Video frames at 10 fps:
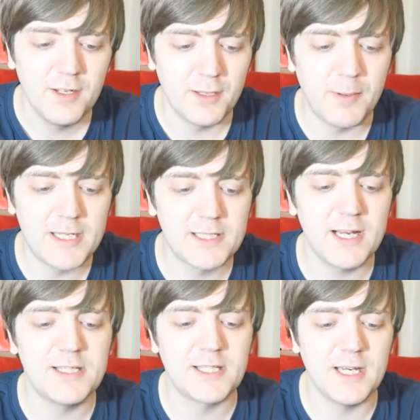The best
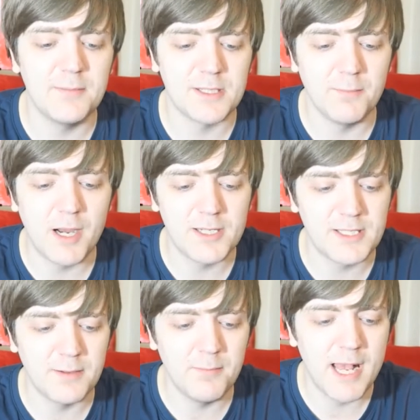laid schemes of
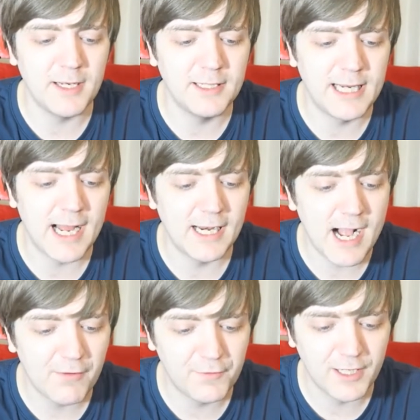mice and men, gang
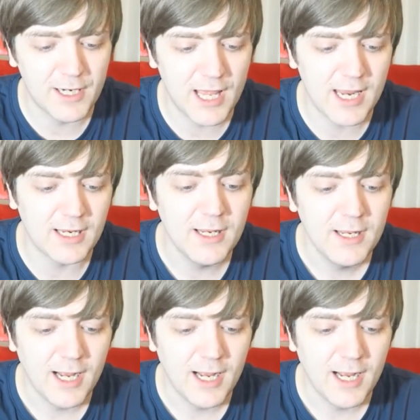aft agley, glay,